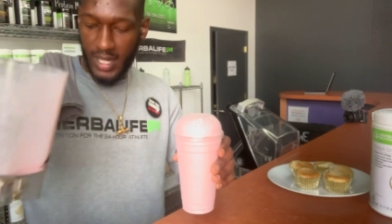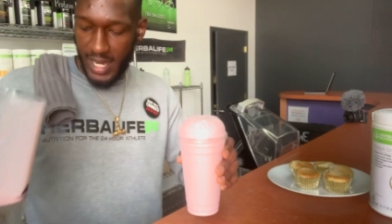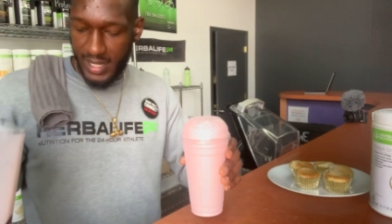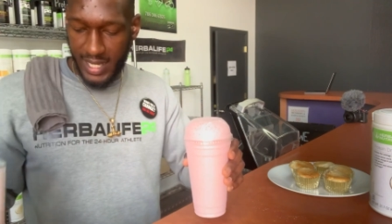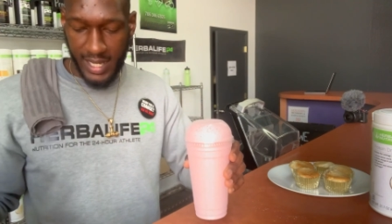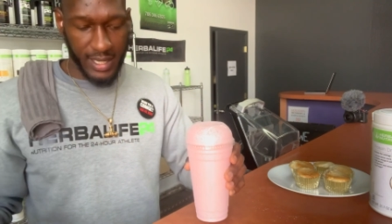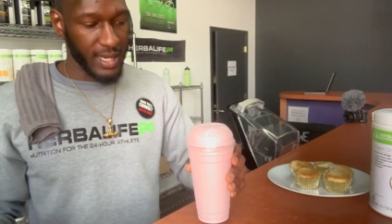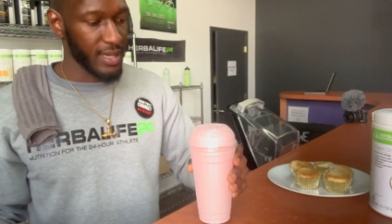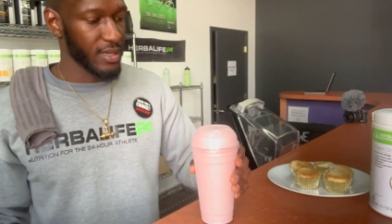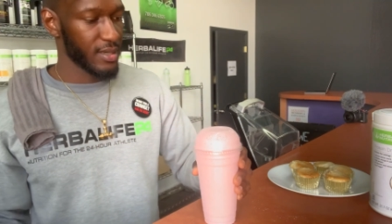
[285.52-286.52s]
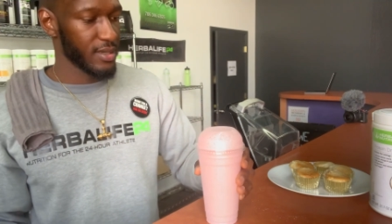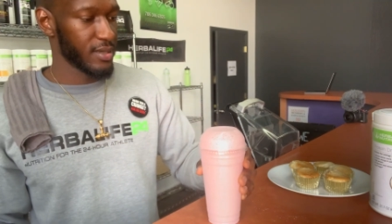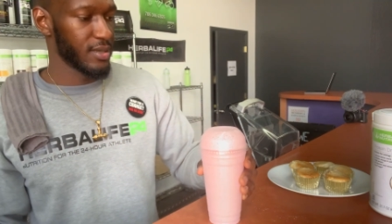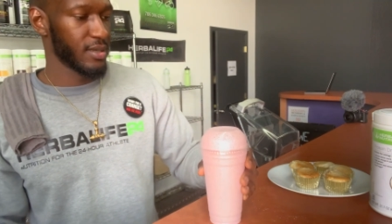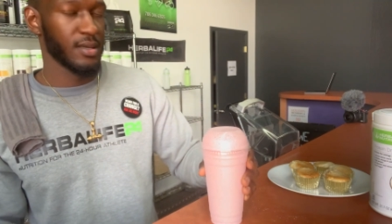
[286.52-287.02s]
it like that today.
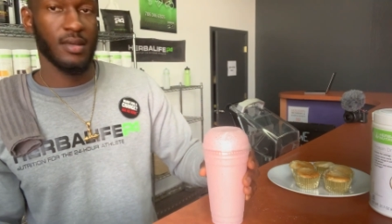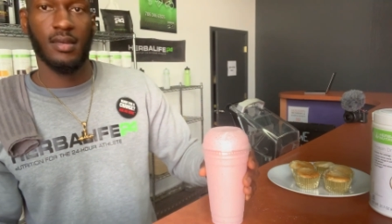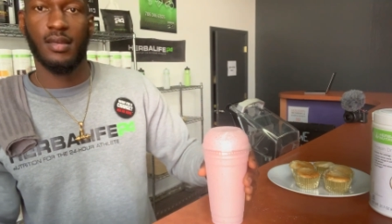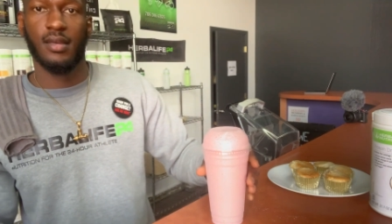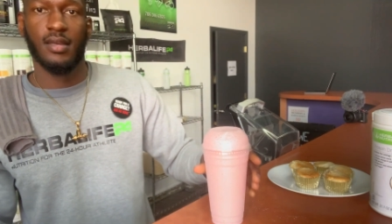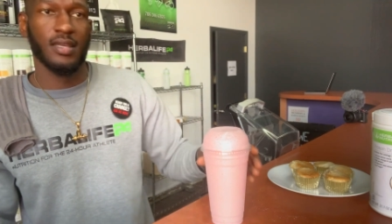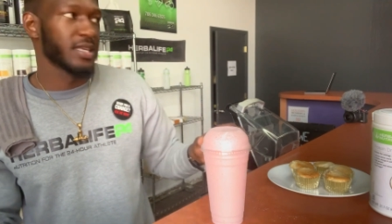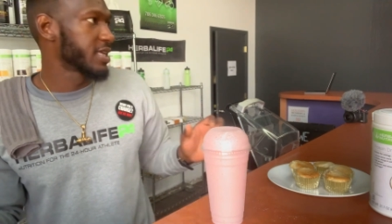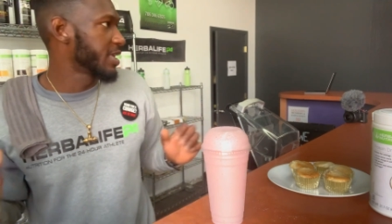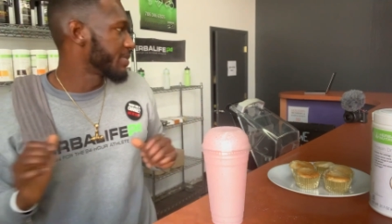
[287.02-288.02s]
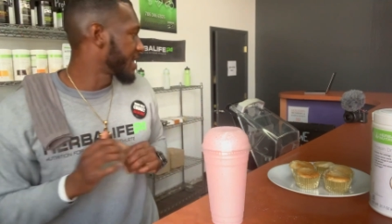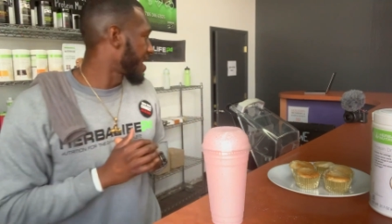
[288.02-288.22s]
Keep it